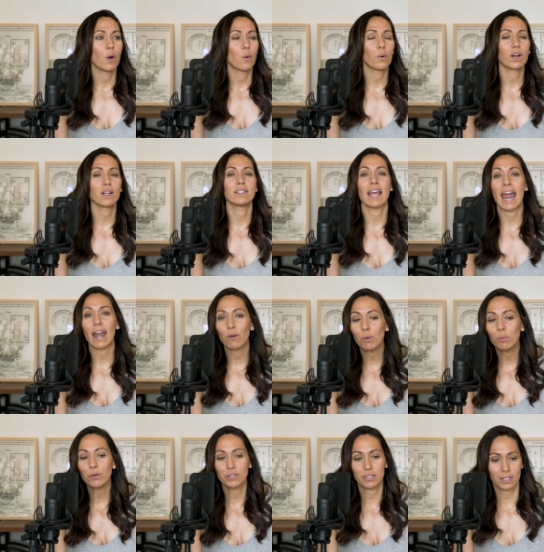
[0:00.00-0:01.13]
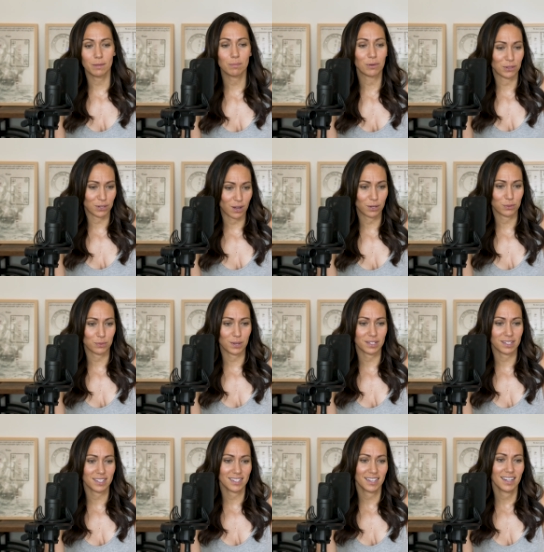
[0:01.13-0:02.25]
what a terrible sleeper Knox
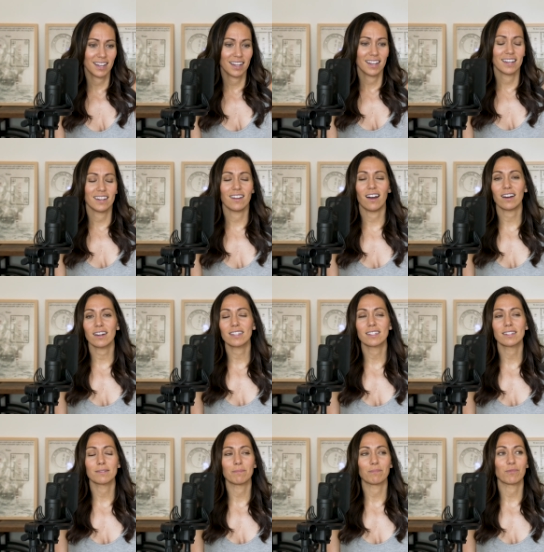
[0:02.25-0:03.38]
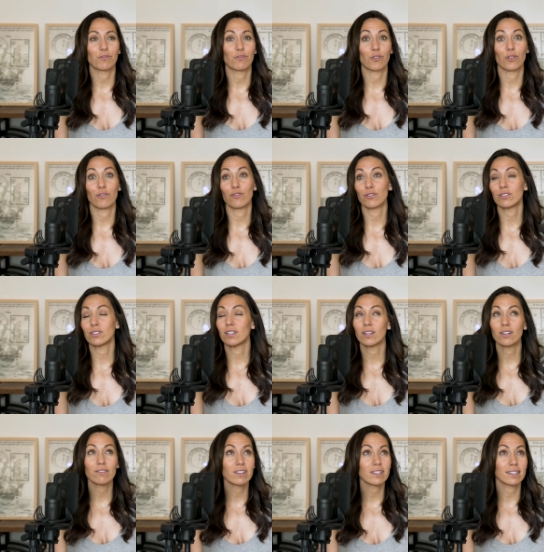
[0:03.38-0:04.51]
was. Knox, for the first year
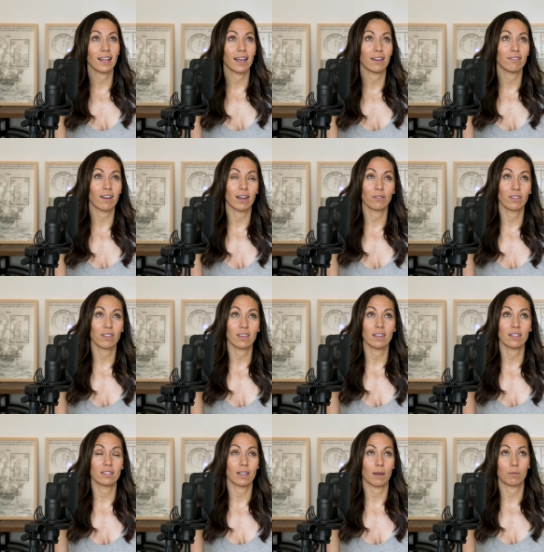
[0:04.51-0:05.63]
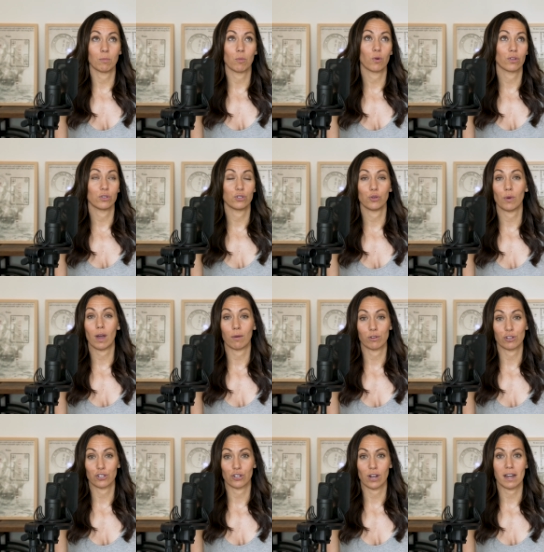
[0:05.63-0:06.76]
of his life, I don't think he slept more than two hours
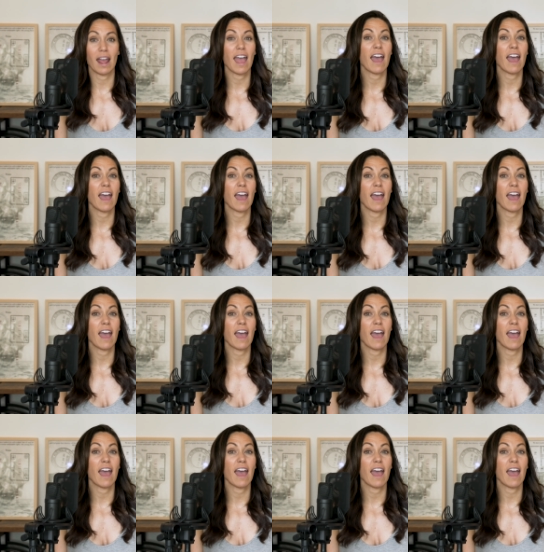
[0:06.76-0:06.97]
straight